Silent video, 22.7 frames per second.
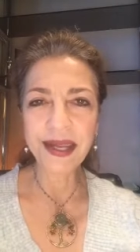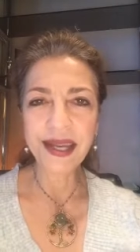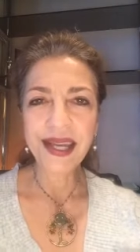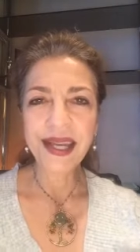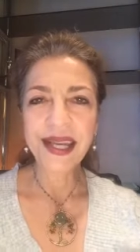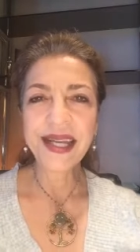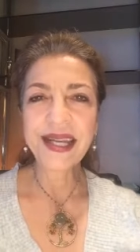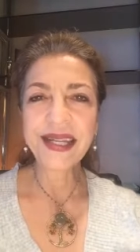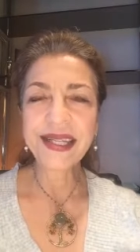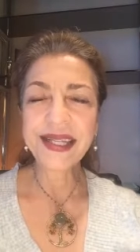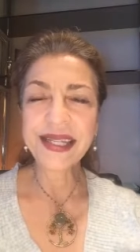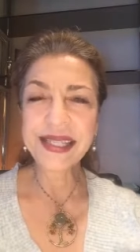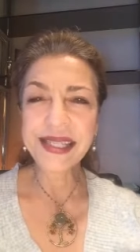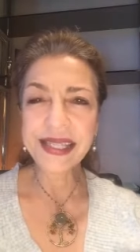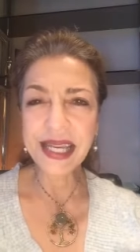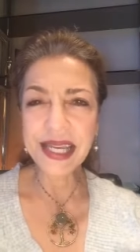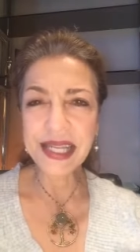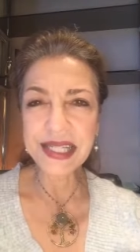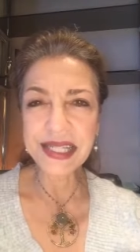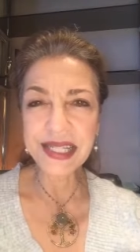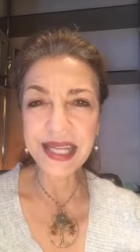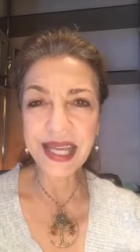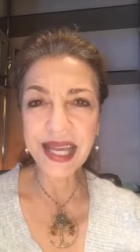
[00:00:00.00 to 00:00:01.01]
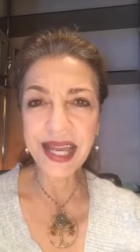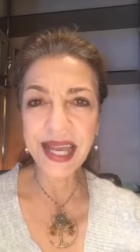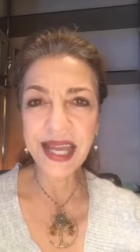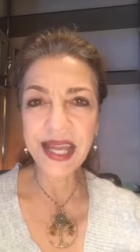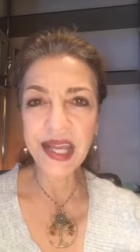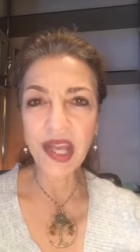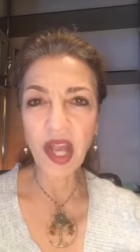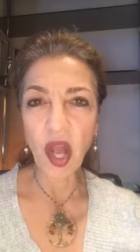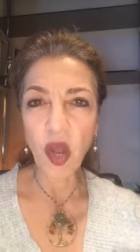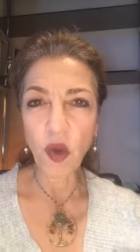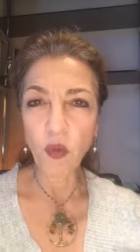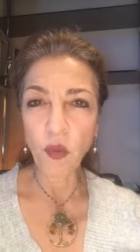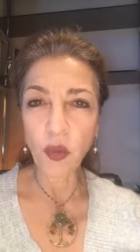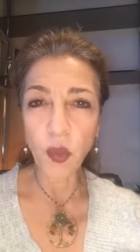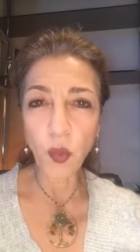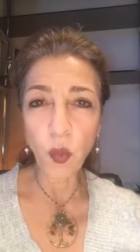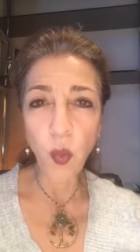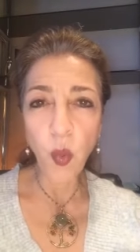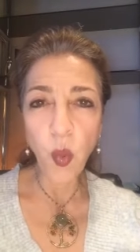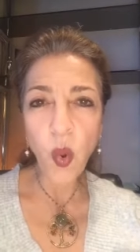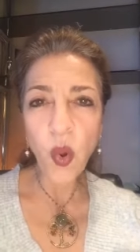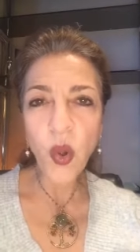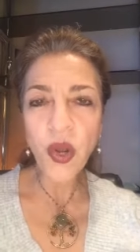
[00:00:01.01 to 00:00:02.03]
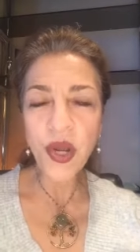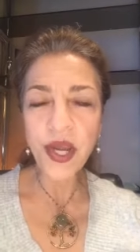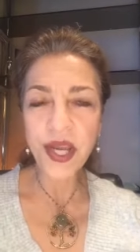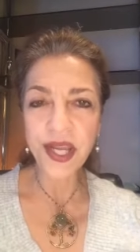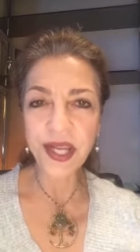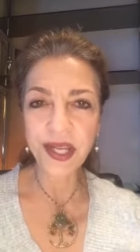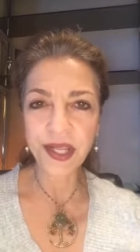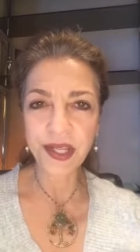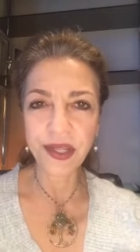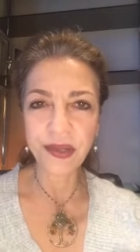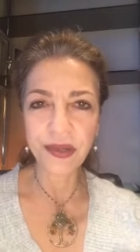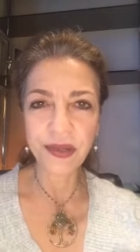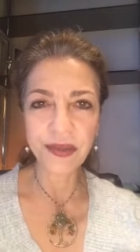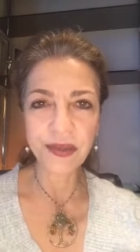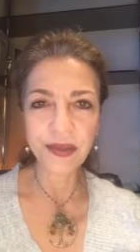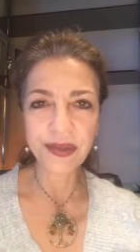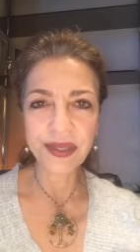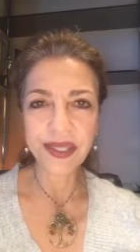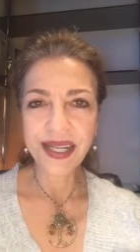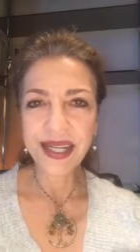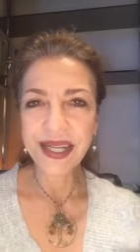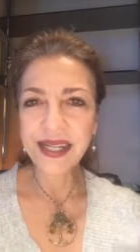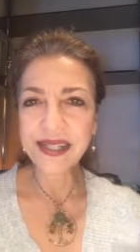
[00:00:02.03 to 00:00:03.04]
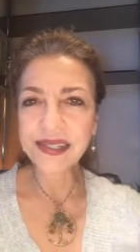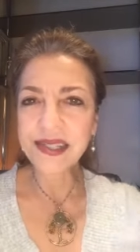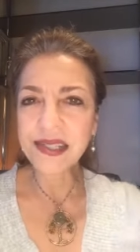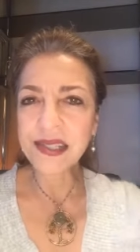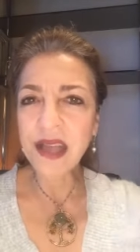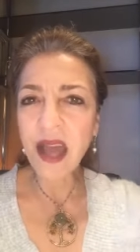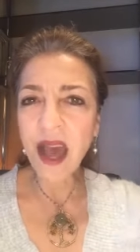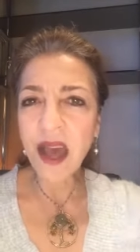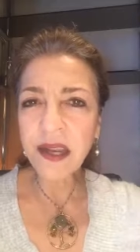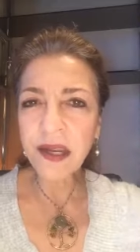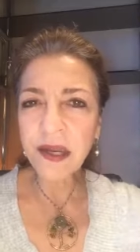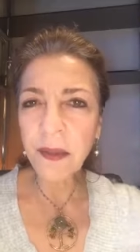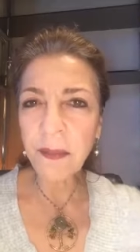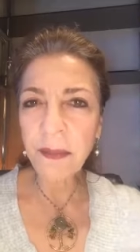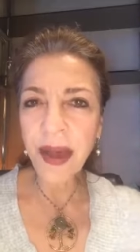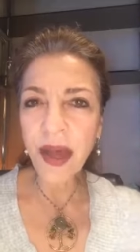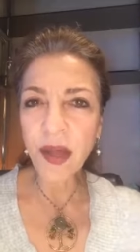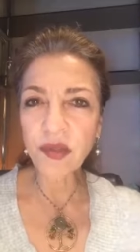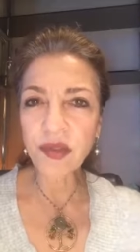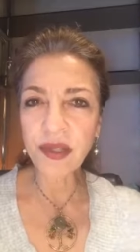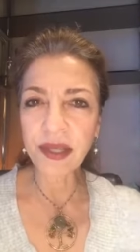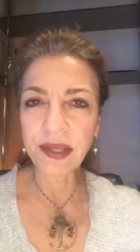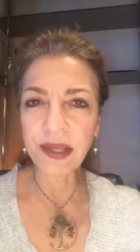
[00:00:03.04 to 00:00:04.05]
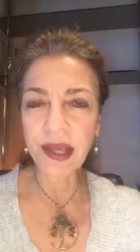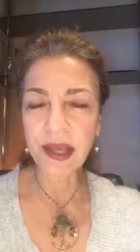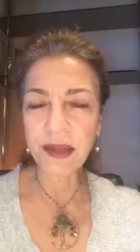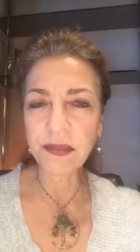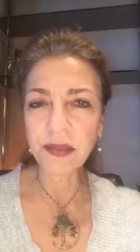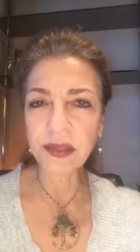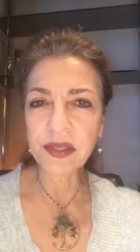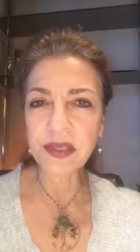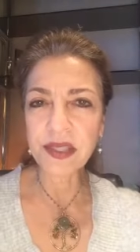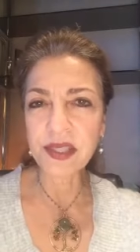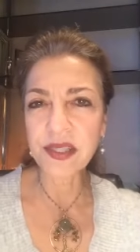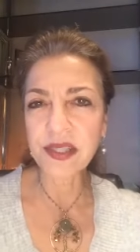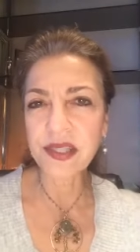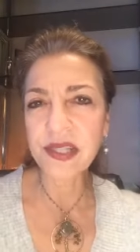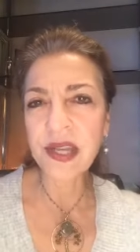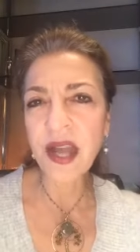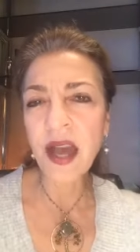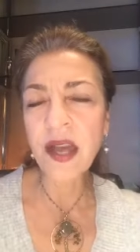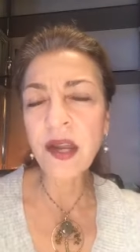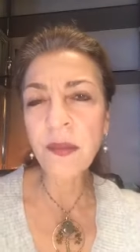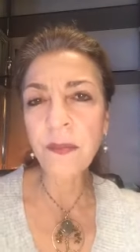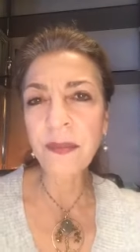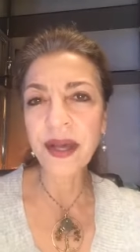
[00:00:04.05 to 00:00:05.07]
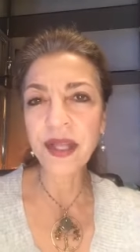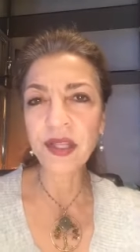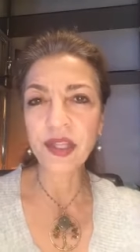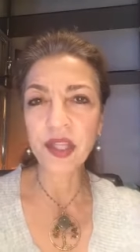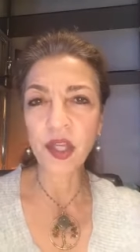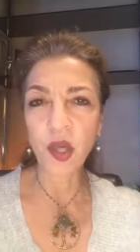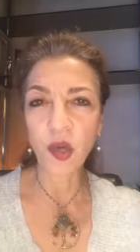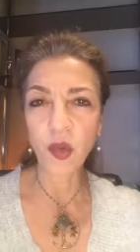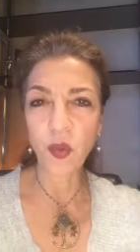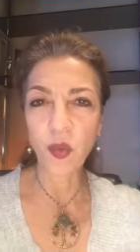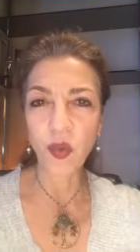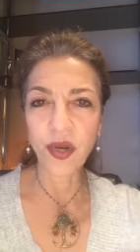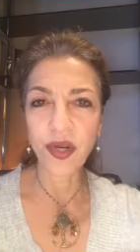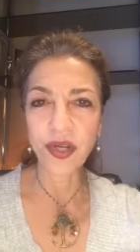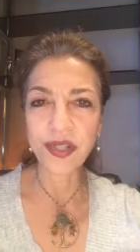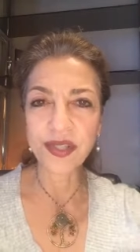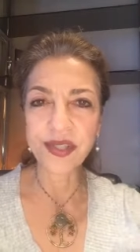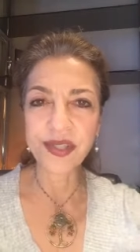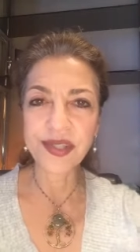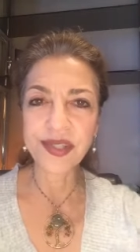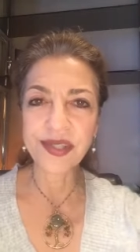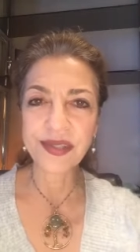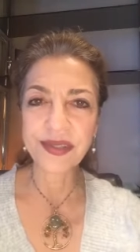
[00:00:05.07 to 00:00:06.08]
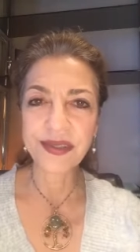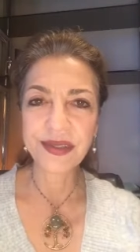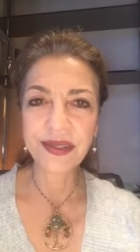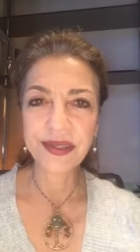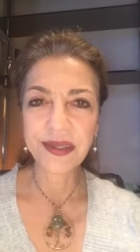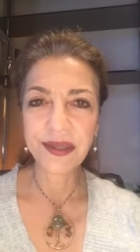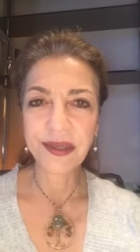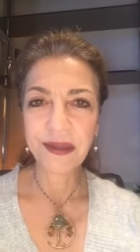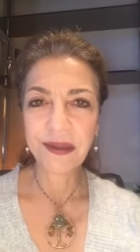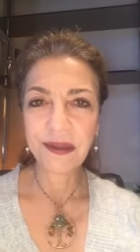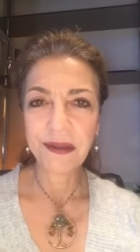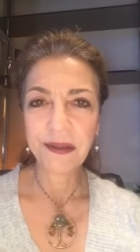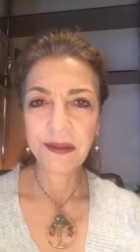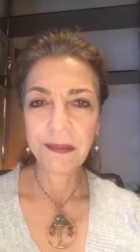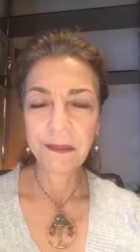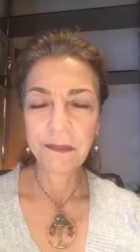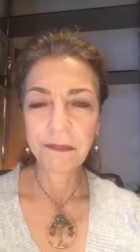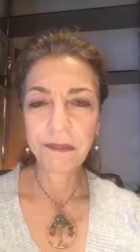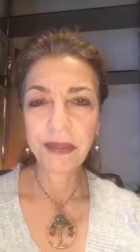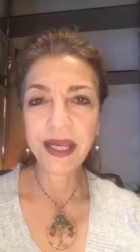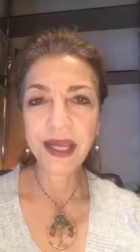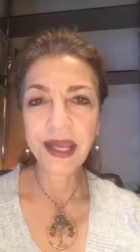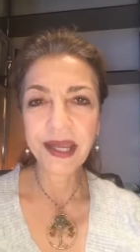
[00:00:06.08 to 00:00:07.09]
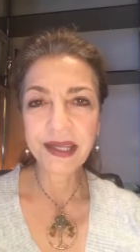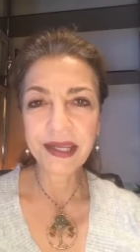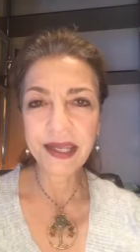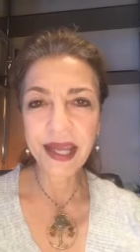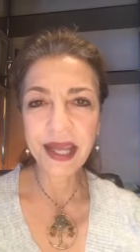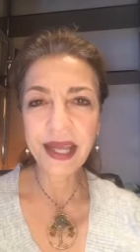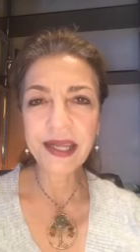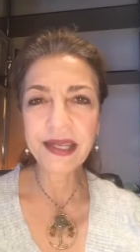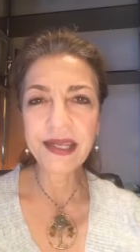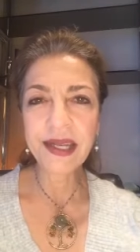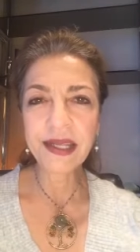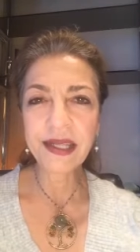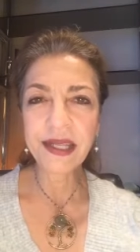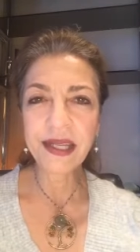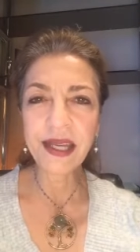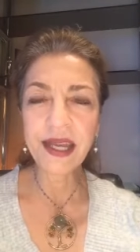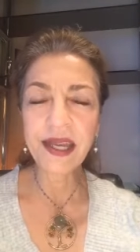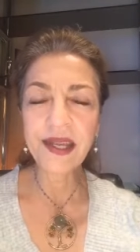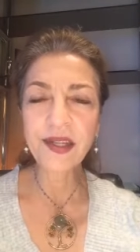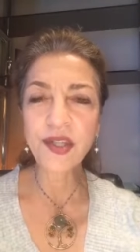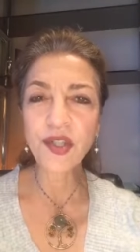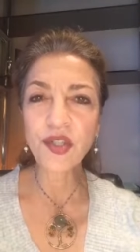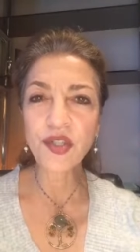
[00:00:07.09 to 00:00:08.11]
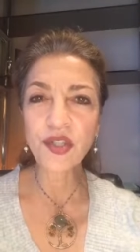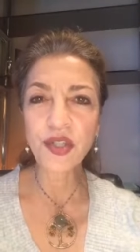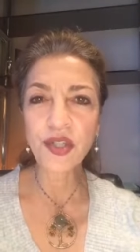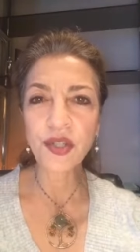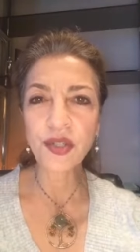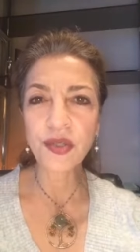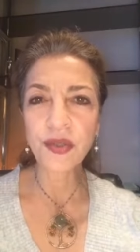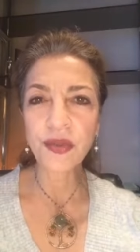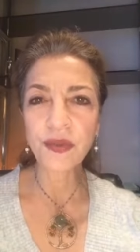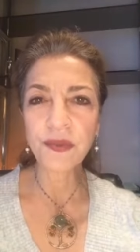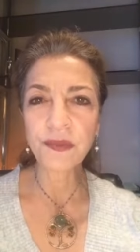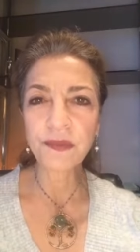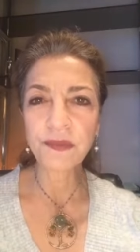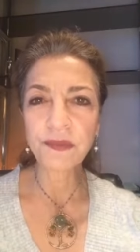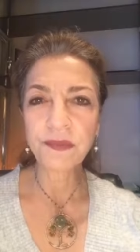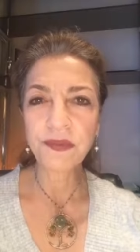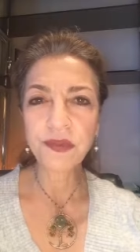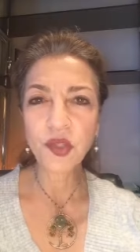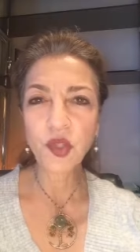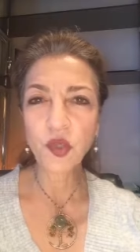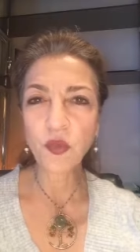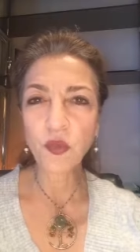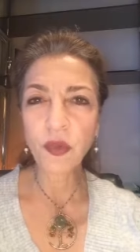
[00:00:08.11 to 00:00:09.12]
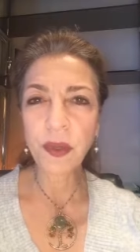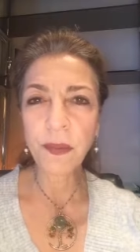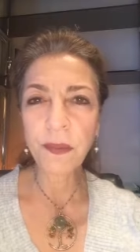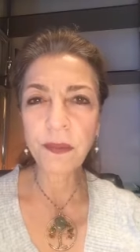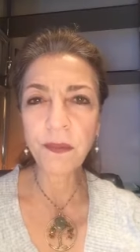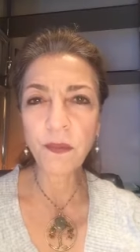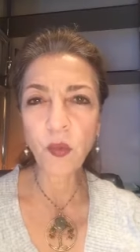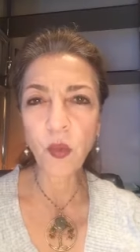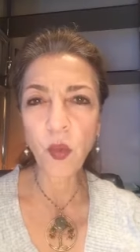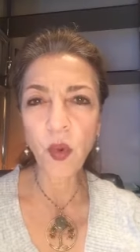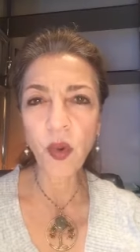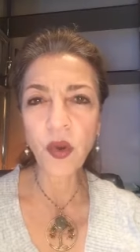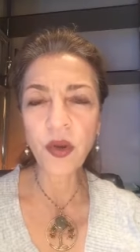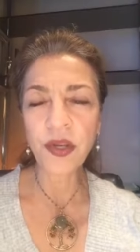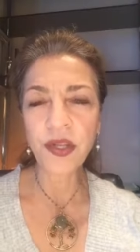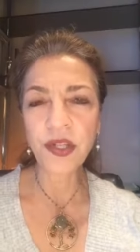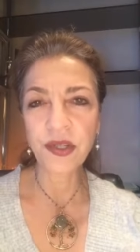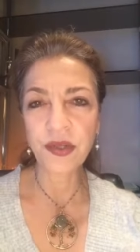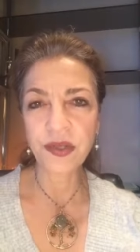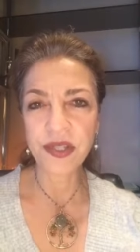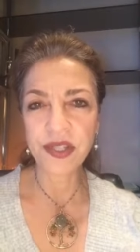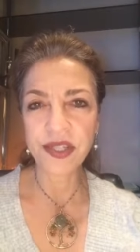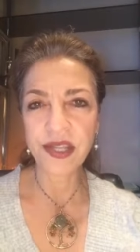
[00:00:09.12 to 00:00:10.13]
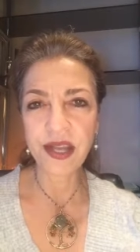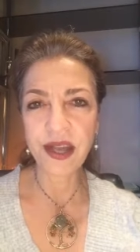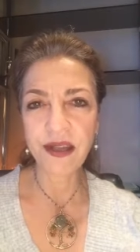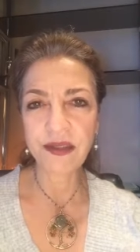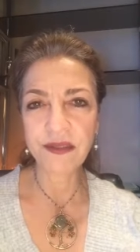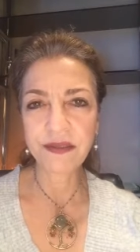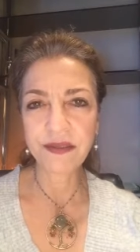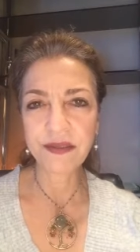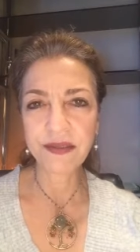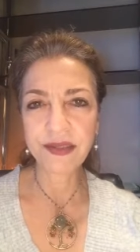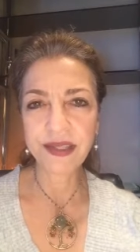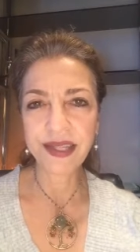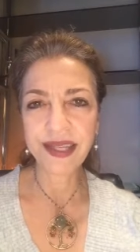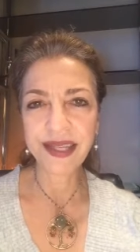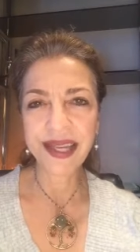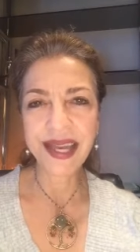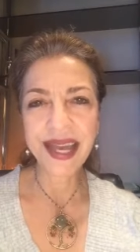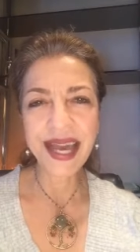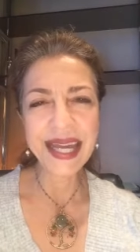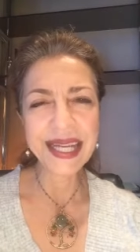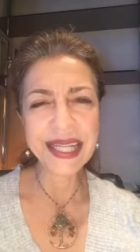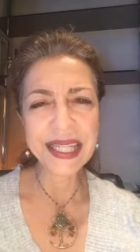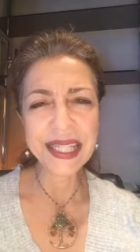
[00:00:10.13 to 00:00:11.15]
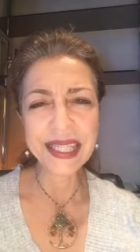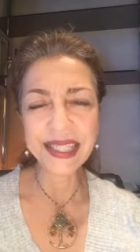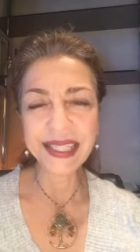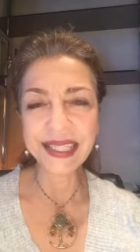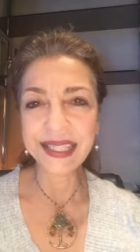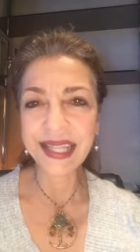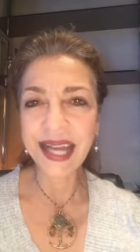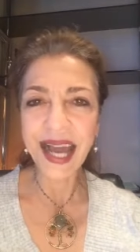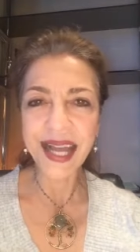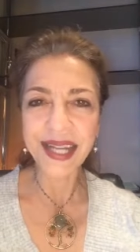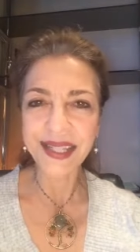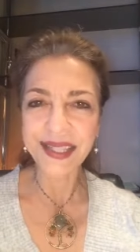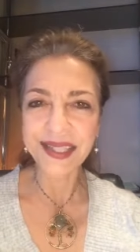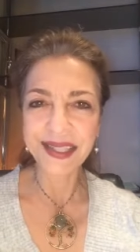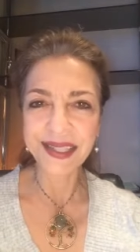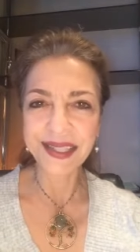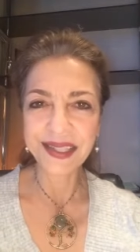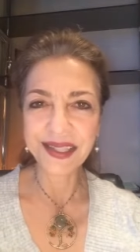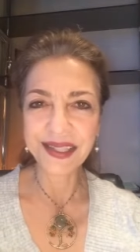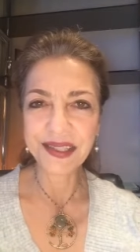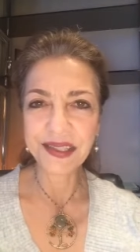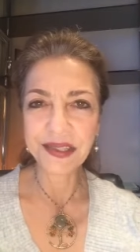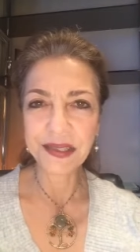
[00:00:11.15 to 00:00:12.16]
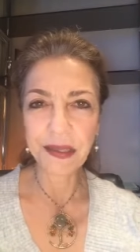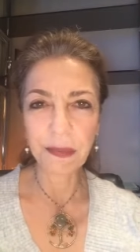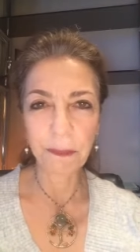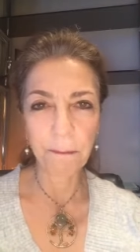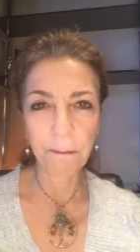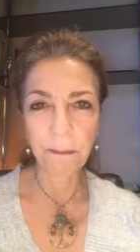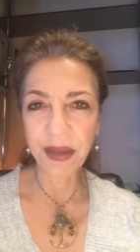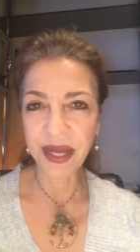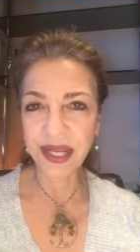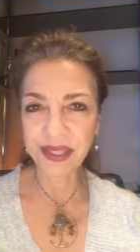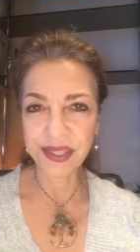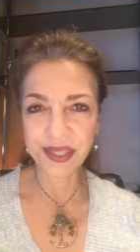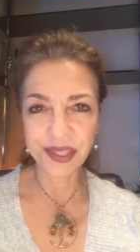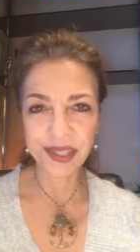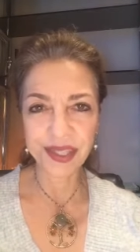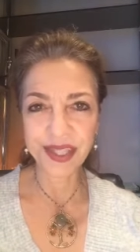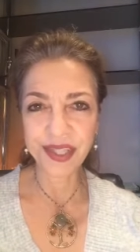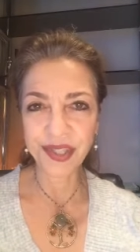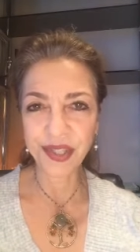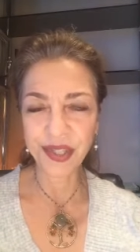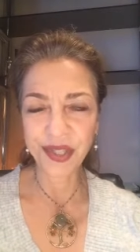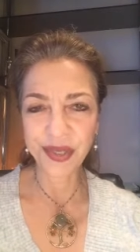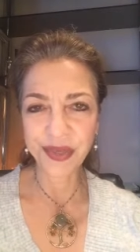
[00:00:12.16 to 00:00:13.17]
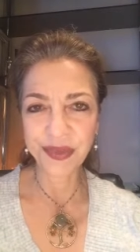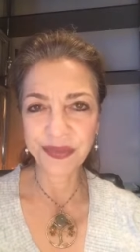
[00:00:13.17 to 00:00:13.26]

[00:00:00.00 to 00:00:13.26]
It is a day rewarding you. It's not about the labels, it's not about the awards, but a day dedicated to you to reward yourself and ignite the best in you.